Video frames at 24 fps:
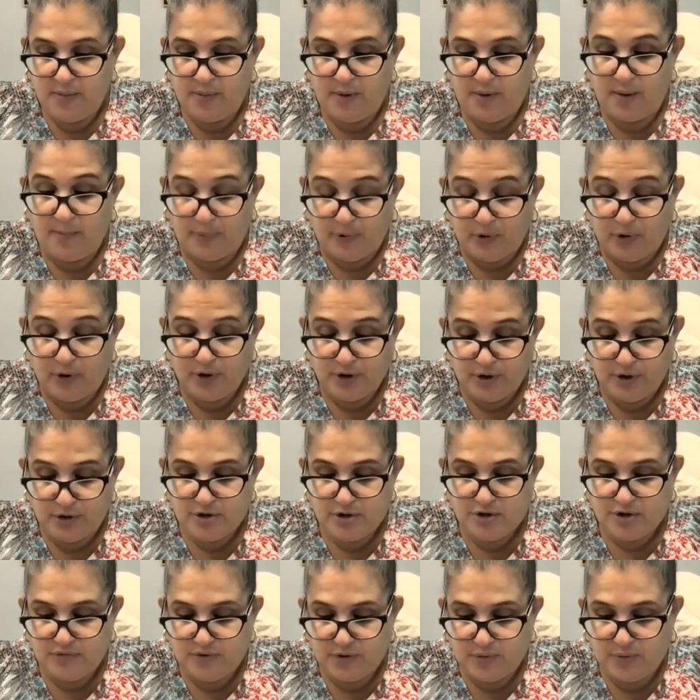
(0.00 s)
employers
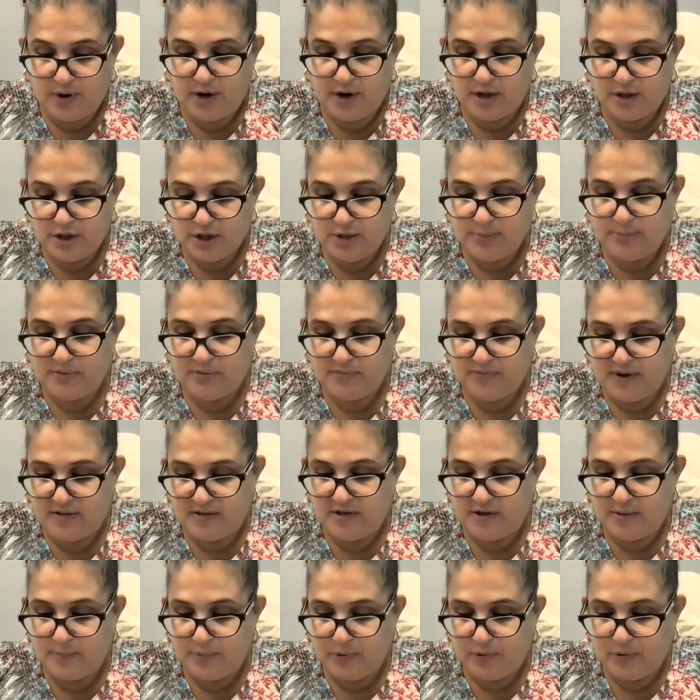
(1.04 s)
are required to provide
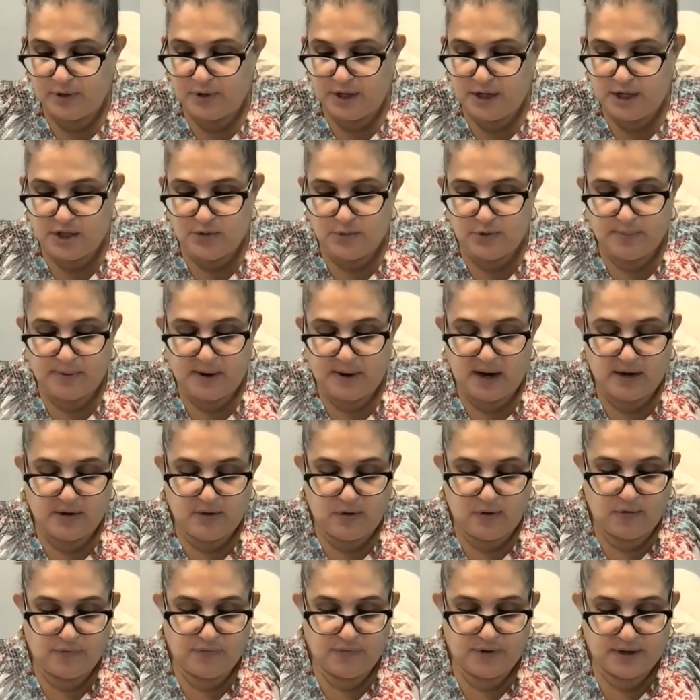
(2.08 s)
their employees with paid
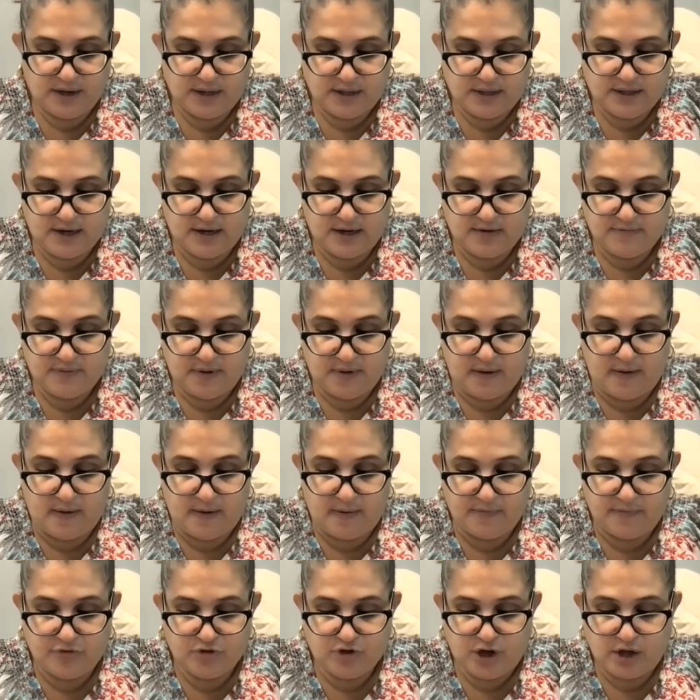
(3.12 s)
COVID 19 uh,
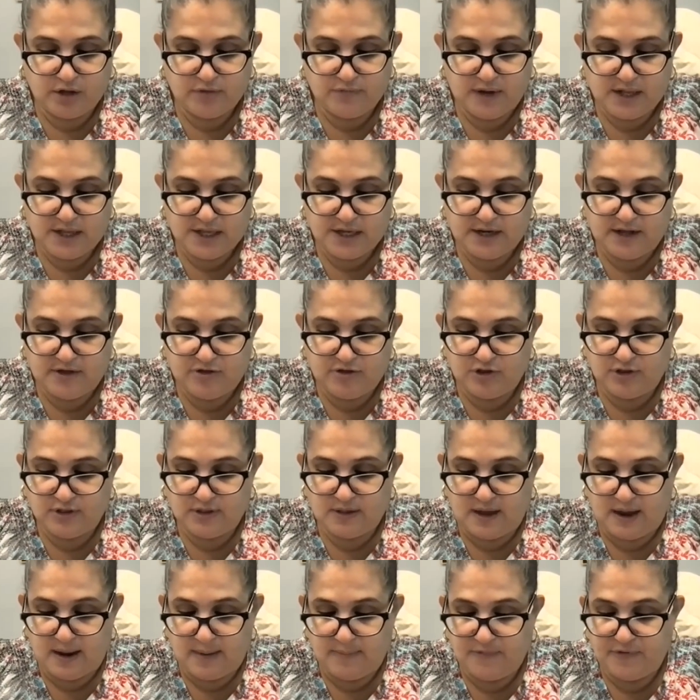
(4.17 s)
child vaccination
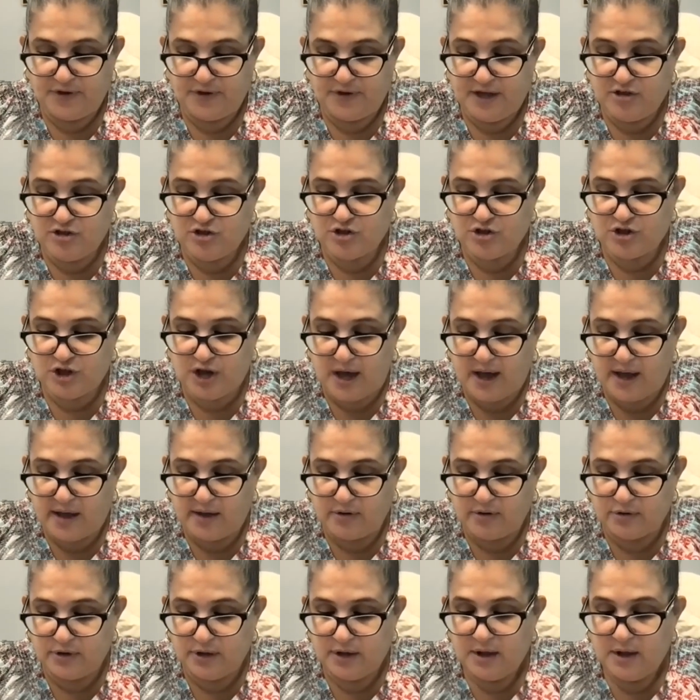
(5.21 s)
time for each
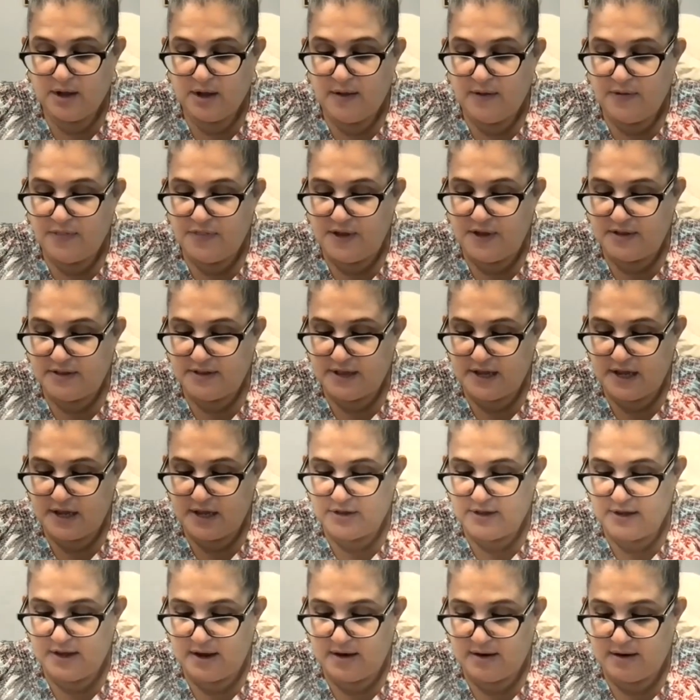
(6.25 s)
child they take
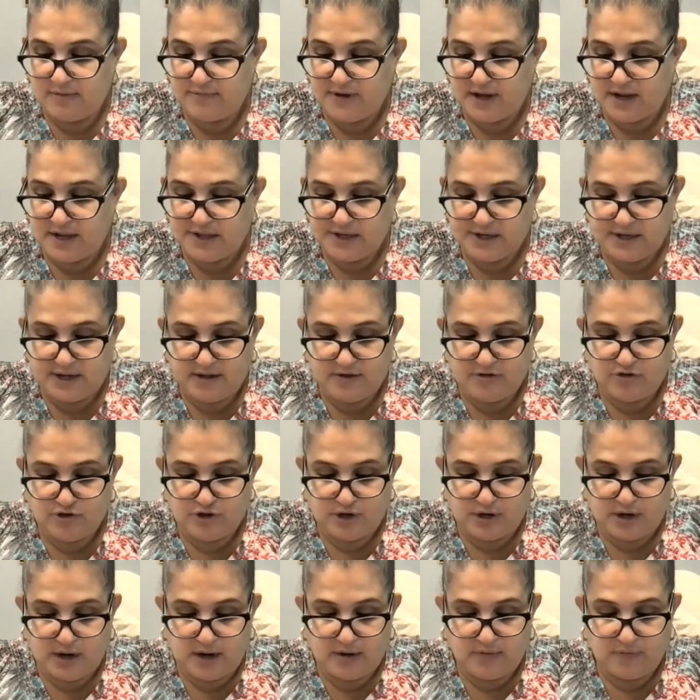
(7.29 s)
to get a
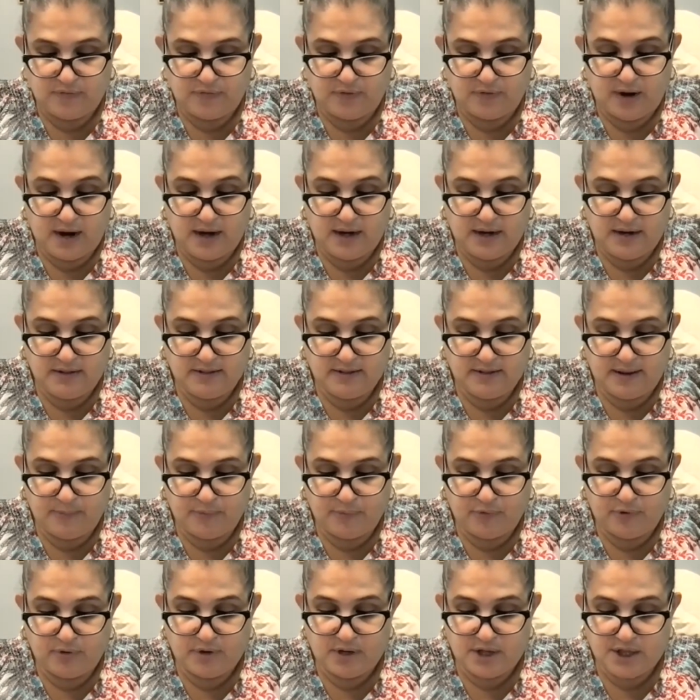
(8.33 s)
vaccination and for any
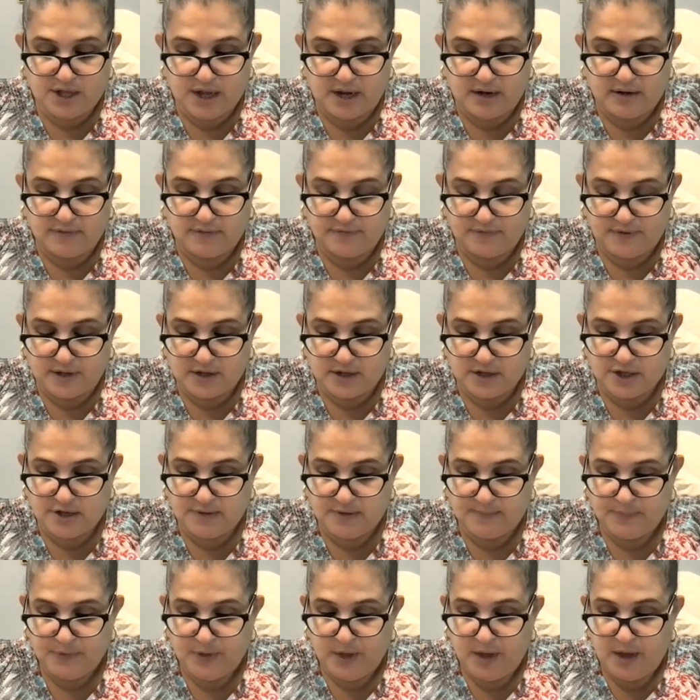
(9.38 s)
temporary side effects.
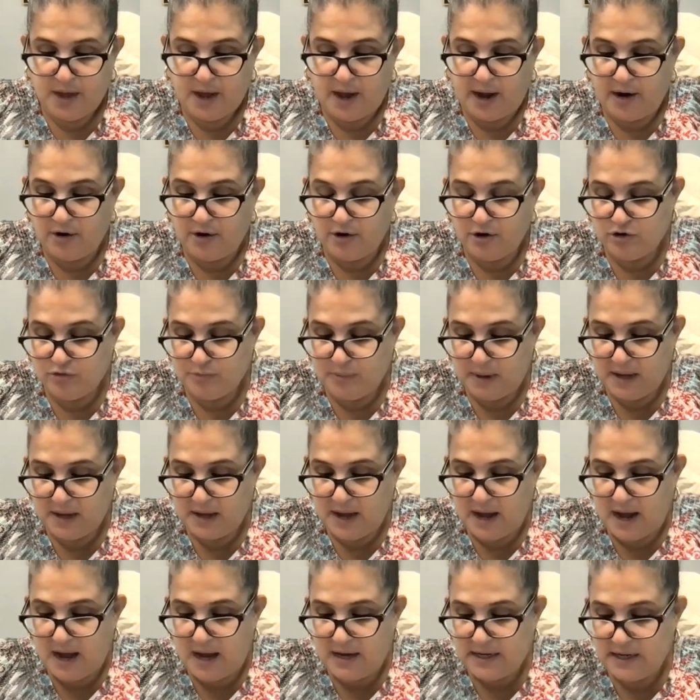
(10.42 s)
I urge my
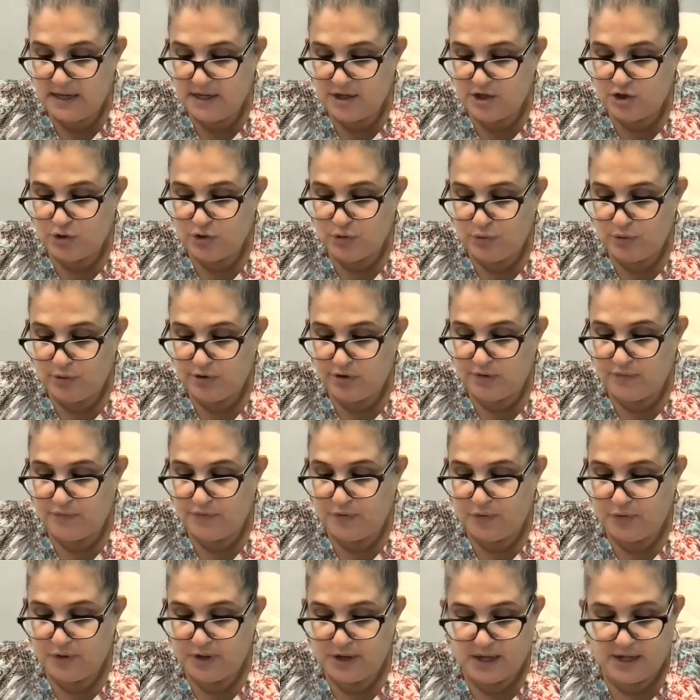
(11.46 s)
colleagues to also
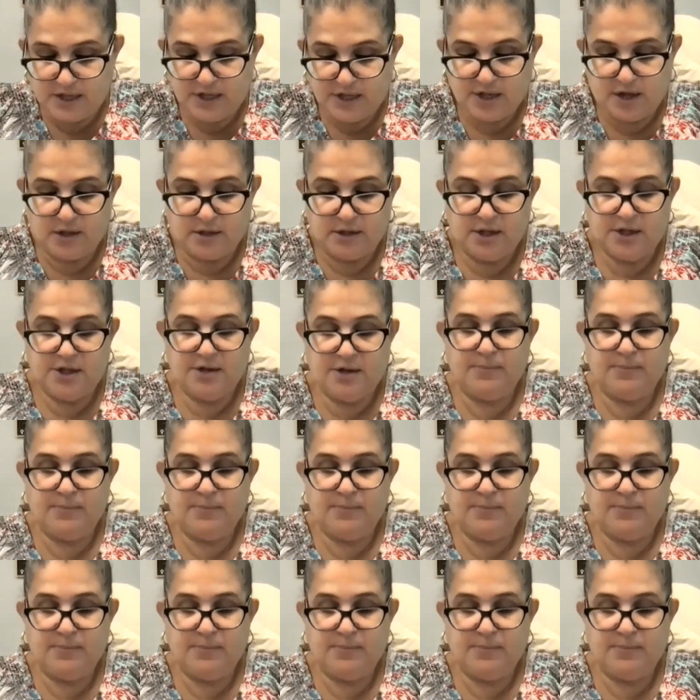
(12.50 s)
vote yes on this